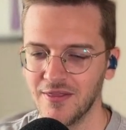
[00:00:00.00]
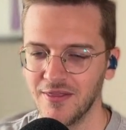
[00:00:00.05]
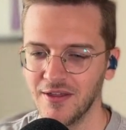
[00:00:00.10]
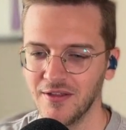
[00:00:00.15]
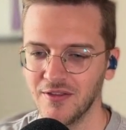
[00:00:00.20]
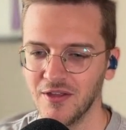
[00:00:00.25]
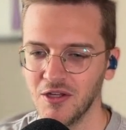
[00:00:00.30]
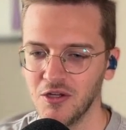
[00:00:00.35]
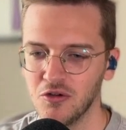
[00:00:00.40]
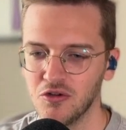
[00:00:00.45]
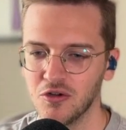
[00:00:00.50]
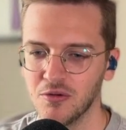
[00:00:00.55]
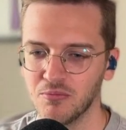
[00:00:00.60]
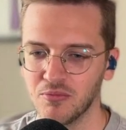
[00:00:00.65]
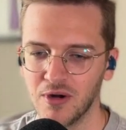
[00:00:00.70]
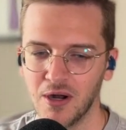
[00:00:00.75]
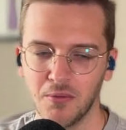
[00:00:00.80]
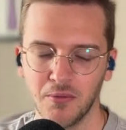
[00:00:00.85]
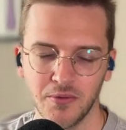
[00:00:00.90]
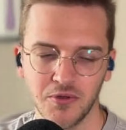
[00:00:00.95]
I think that you
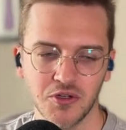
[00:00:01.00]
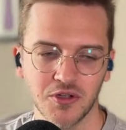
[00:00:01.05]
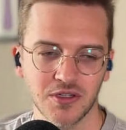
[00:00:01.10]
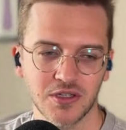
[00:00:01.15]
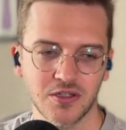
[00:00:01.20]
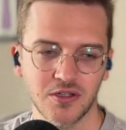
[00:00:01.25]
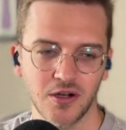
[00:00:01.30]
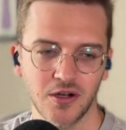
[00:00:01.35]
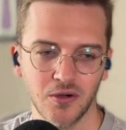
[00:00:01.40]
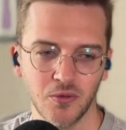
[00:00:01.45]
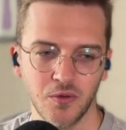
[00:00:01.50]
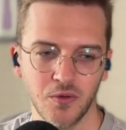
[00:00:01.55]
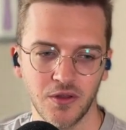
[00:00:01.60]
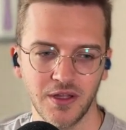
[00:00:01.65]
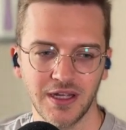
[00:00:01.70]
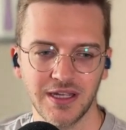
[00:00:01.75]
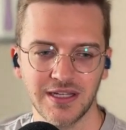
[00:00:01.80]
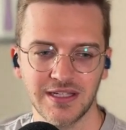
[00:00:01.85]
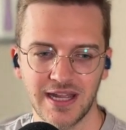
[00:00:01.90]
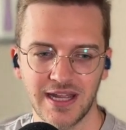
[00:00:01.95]
should probably just start
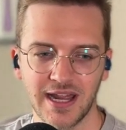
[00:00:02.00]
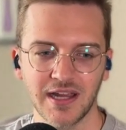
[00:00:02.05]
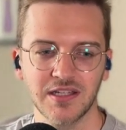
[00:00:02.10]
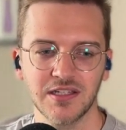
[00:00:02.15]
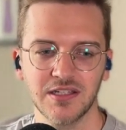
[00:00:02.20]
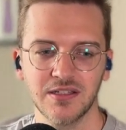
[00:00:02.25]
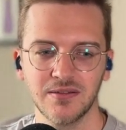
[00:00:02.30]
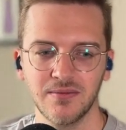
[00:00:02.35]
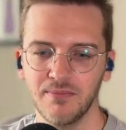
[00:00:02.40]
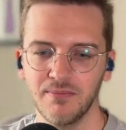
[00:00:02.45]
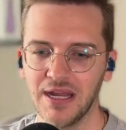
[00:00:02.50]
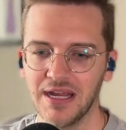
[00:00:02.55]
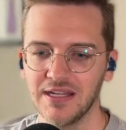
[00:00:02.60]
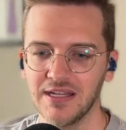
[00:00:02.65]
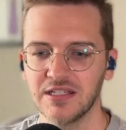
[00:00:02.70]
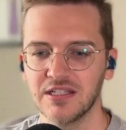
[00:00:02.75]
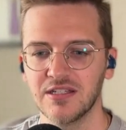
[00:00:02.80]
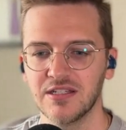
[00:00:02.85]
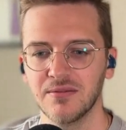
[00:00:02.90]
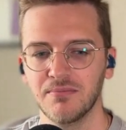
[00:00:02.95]
with like
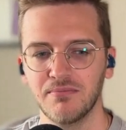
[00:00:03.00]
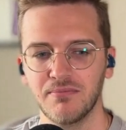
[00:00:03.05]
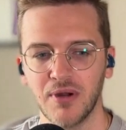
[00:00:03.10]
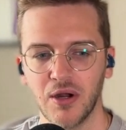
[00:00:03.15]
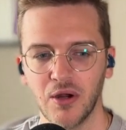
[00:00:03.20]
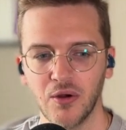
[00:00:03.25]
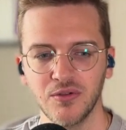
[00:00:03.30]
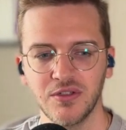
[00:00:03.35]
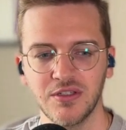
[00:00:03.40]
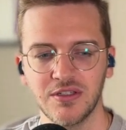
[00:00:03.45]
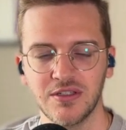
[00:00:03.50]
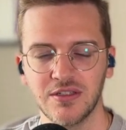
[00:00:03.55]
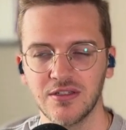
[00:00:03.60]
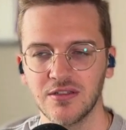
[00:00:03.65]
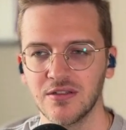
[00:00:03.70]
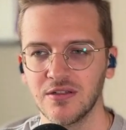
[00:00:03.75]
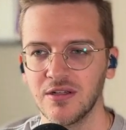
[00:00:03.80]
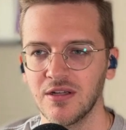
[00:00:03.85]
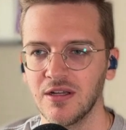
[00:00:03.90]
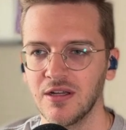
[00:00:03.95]
text-based
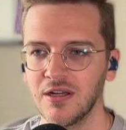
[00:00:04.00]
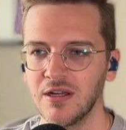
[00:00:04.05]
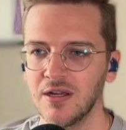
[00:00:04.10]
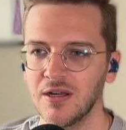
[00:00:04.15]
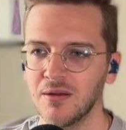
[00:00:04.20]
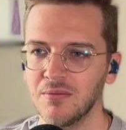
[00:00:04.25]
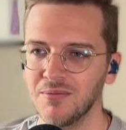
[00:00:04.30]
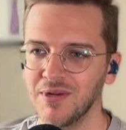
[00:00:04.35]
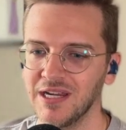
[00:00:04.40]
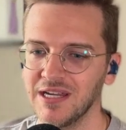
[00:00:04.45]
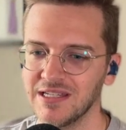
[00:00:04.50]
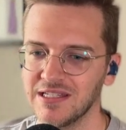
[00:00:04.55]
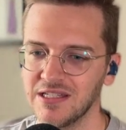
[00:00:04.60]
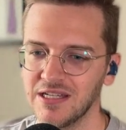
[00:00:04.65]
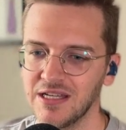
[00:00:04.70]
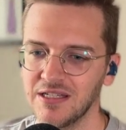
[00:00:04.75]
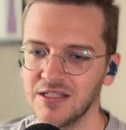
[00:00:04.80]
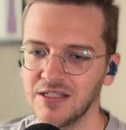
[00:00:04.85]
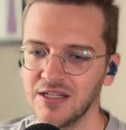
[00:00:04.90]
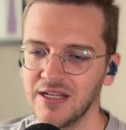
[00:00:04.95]
posts,
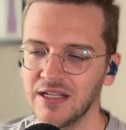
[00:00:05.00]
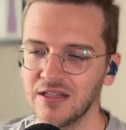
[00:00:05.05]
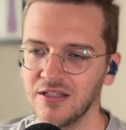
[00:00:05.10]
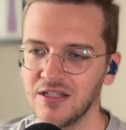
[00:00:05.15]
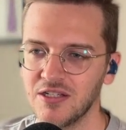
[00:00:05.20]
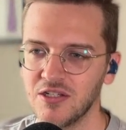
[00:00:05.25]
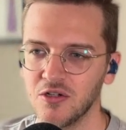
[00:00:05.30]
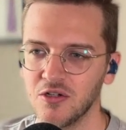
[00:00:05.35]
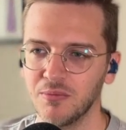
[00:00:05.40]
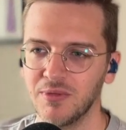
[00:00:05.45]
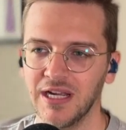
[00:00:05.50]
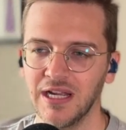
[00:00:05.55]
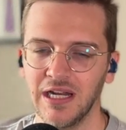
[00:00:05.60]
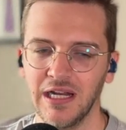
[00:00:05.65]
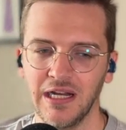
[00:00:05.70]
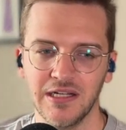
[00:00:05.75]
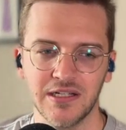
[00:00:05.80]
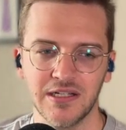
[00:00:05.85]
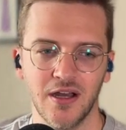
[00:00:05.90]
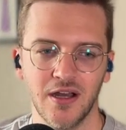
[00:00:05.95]
because then at least you're
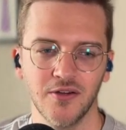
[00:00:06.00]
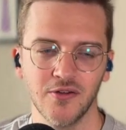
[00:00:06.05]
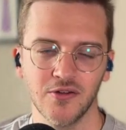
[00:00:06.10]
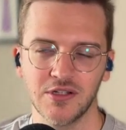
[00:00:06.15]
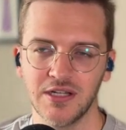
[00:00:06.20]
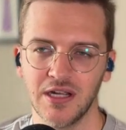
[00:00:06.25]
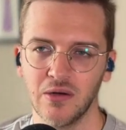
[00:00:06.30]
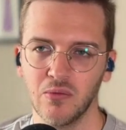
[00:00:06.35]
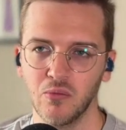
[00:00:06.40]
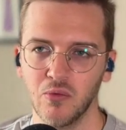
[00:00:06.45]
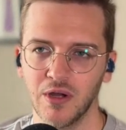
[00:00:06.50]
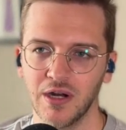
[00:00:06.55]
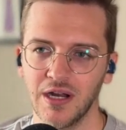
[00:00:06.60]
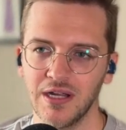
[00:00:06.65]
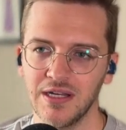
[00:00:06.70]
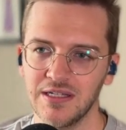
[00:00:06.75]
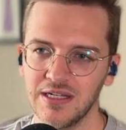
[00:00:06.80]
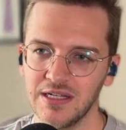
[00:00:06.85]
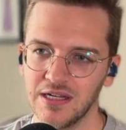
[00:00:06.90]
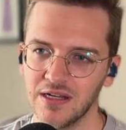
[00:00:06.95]
beginning to understand
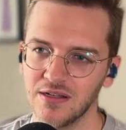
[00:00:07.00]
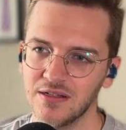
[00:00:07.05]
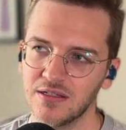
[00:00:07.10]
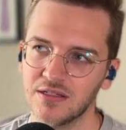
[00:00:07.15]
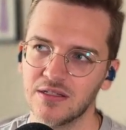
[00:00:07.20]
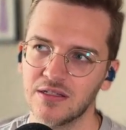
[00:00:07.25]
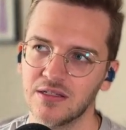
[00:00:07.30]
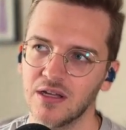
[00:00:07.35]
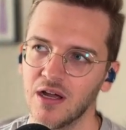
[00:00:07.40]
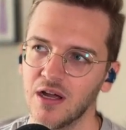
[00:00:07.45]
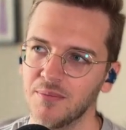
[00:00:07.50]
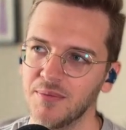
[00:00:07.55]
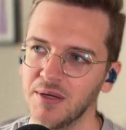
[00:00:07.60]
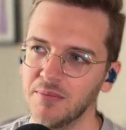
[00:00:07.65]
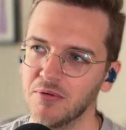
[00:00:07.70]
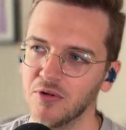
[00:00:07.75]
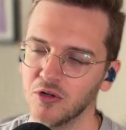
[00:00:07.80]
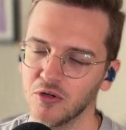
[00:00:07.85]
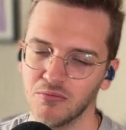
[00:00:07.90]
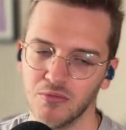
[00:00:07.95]
what ideas
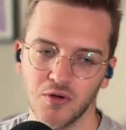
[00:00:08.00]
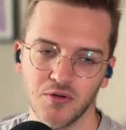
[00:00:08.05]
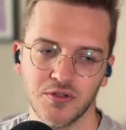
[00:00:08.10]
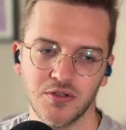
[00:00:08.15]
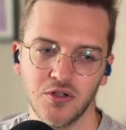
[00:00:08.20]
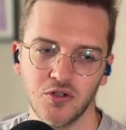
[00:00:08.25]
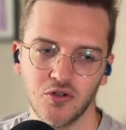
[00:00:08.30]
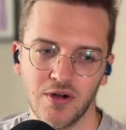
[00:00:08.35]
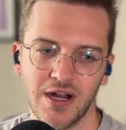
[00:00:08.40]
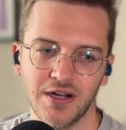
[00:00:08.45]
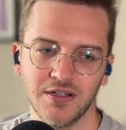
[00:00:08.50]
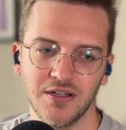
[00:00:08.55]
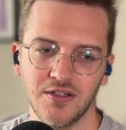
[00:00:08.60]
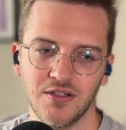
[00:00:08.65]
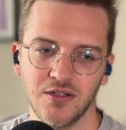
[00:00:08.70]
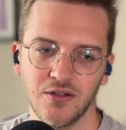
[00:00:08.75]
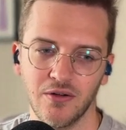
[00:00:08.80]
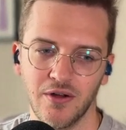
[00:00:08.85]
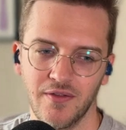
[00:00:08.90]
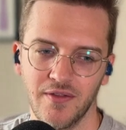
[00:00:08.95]
people are most
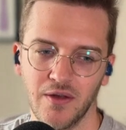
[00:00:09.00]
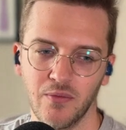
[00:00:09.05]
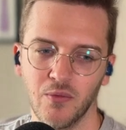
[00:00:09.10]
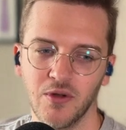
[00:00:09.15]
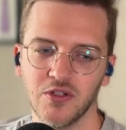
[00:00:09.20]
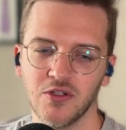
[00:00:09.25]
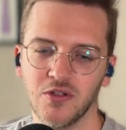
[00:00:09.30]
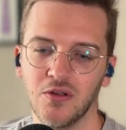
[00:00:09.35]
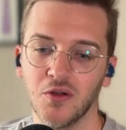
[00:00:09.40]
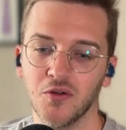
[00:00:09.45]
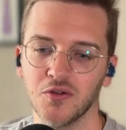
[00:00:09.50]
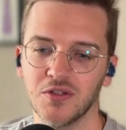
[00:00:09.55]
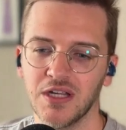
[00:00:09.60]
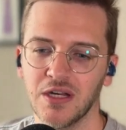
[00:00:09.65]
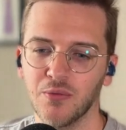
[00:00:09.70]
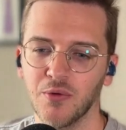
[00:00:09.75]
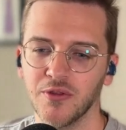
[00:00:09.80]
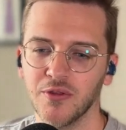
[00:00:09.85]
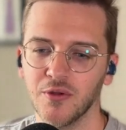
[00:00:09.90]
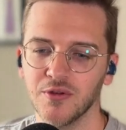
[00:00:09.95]
attracted to. And then once you
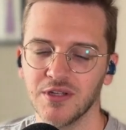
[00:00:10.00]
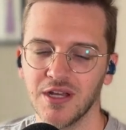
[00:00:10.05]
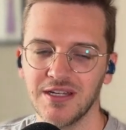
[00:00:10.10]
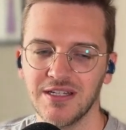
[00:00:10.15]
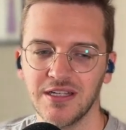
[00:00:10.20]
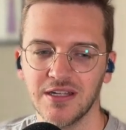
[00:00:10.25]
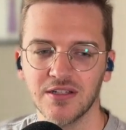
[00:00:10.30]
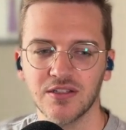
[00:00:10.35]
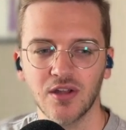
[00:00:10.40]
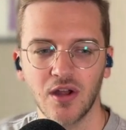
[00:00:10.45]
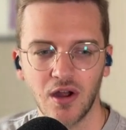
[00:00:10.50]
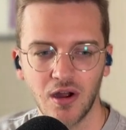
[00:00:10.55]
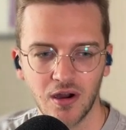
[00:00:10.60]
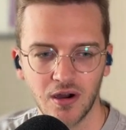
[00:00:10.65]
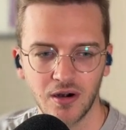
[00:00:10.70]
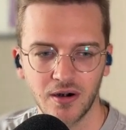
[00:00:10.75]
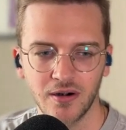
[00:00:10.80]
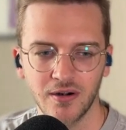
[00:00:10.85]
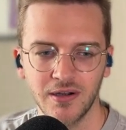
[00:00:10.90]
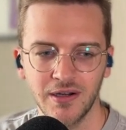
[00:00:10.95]
understand what those ideas
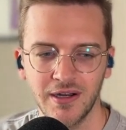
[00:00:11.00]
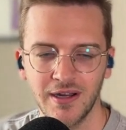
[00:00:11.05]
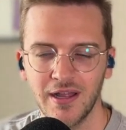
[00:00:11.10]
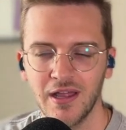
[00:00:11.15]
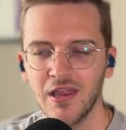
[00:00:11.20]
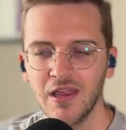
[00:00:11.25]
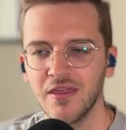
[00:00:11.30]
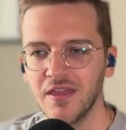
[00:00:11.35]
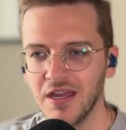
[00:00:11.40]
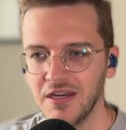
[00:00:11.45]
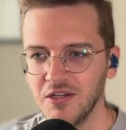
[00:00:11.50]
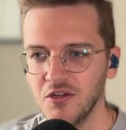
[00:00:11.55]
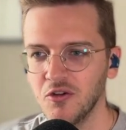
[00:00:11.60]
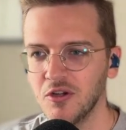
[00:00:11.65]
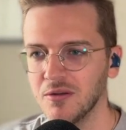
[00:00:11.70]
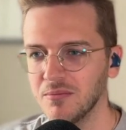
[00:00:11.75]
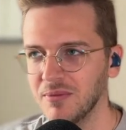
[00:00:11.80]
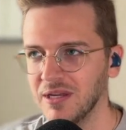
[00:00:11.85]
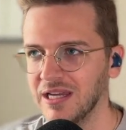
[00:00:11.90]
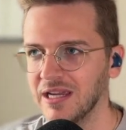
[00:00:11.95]
are, then
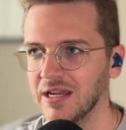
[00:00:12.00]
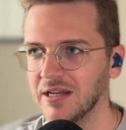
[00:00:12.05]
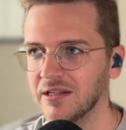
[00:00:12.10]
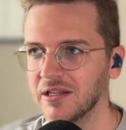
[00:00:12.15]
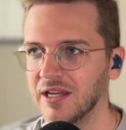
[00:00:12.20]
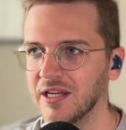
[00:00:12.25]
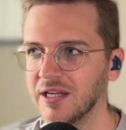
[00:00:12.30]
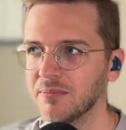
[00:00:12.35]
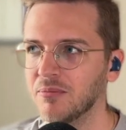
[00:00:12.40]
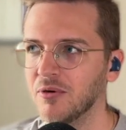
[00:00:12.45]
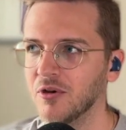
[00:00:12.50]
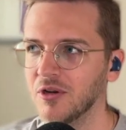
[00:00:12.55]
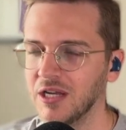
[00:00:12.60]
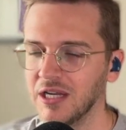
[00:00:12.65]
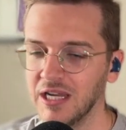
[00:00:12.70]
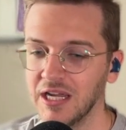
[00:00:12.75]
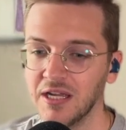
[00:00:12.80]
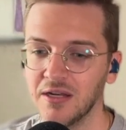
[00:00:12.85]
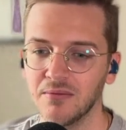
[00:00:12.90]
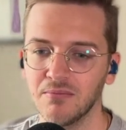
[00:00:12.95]
you can begin like
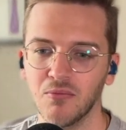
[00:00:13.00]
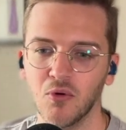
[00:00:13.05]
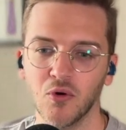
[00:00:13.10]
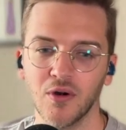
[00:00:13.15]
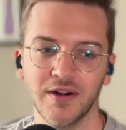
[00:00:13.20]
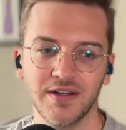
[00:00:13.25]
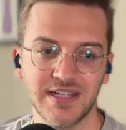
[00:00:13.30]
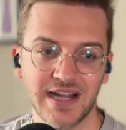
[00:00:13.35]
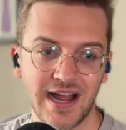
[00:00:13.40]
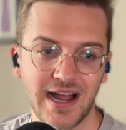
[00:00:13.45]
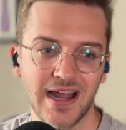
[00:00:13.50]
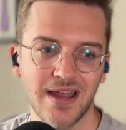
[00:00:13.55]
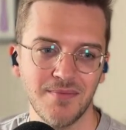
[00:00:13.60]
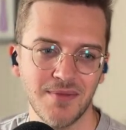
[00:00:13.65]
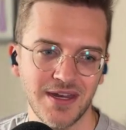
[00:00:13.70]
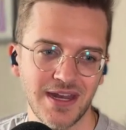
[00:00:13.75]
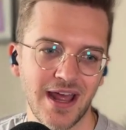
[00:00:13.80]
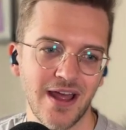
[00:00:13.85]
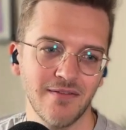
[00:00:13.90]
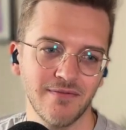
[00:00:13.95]
putting in more
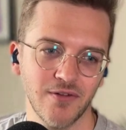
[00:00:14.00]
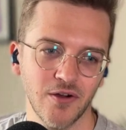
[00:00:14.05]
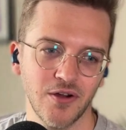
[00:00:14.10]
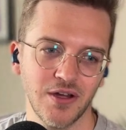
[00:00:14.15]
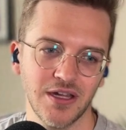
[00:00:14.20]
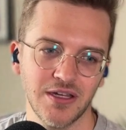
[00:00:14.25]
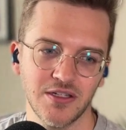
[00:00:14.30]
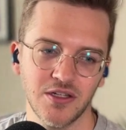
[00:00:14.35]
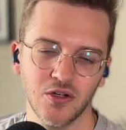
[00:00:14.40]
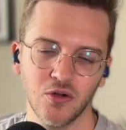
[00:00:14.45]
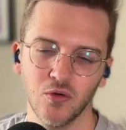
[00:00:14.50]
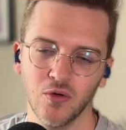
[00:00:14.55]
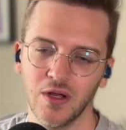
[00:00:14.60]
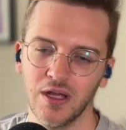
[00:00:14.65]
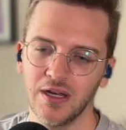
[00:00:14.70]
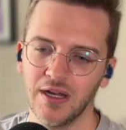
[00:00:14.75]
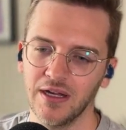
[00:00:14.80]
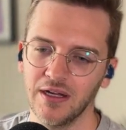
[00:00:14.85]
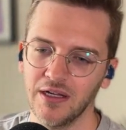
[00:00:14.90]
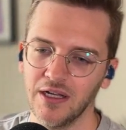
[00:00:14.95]
time and effort into
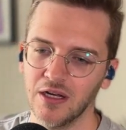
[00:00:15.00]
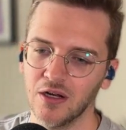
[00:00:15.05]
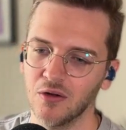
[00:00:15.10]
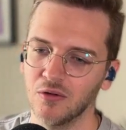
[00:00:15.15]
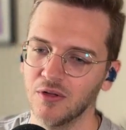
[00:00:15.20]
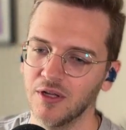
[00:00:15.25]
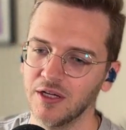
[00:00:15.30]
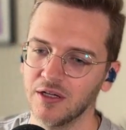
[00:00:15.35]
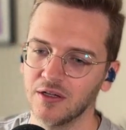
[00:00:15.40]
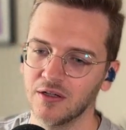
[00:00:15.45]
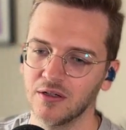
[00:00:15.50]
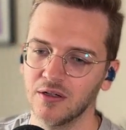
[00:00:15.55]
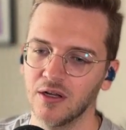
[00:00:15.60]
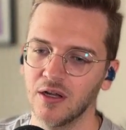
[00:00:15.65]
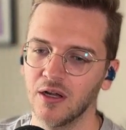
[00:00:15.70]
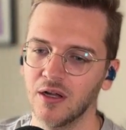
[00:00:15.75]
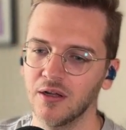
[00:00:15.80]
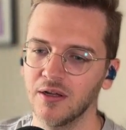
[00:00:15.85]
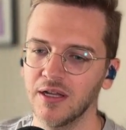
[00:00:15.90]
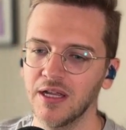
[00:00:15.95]
creating, you know, like
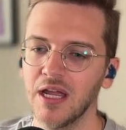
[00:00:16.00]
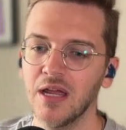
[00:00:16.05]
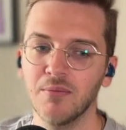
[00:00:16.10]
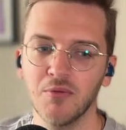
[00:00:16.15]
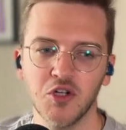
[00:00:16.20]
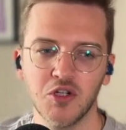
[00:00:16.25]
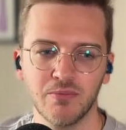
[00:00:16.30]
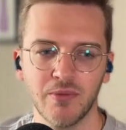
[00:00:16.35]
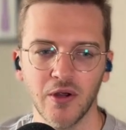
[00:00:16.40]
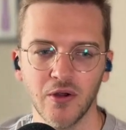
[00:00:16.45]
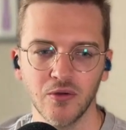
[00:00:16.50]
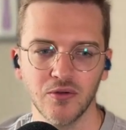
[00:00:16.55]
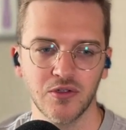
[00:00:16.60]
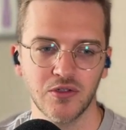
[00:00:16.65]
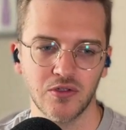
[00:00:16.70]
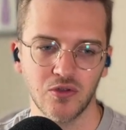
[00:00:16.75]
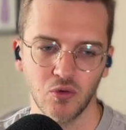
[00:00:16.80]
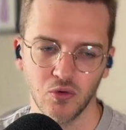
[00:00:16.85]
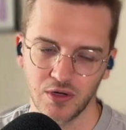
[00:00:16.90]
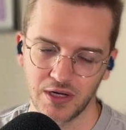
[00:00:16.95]
image
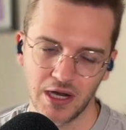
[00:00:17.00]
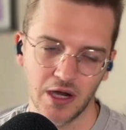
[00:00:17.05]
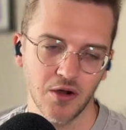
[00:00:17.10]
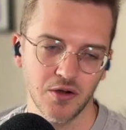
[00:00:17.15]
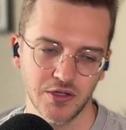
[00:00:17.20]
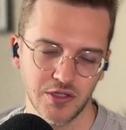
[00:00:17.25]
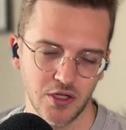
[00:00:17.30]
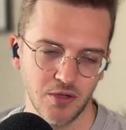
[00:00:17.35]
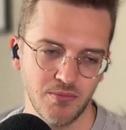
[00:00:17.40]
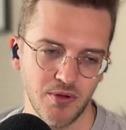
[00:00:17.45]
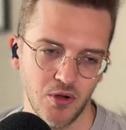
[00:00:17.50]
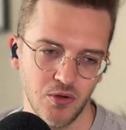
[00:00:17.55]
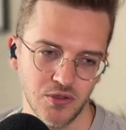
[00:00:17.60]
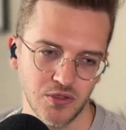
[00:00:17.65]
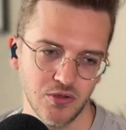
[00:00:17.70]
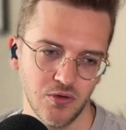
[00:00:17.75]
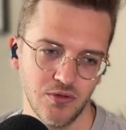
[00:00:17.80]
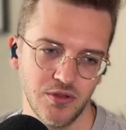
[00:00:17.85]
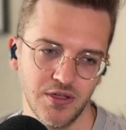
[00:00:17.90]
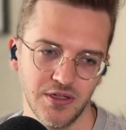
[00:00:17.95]
posts or carousel
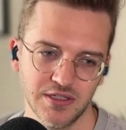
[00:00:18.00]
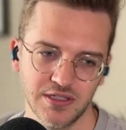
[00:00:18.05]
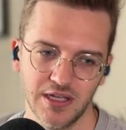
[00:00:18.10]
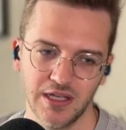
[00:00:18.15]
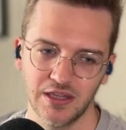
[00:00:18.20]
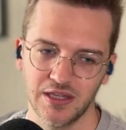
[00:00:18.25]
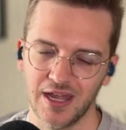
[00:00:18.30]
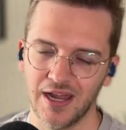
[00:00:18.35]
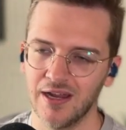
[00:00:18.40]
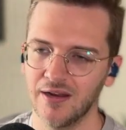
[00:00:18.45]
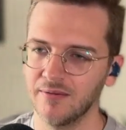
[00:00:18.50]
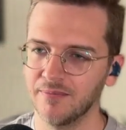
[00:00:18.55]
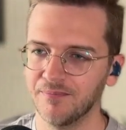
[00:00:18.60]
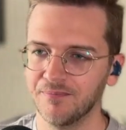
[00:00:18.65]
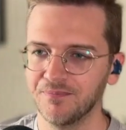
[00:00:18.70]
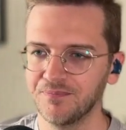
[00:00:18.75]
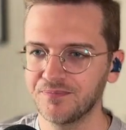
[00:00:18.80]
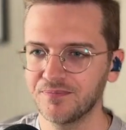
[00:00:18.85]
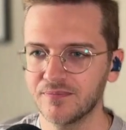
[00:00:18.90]
posts or things like that.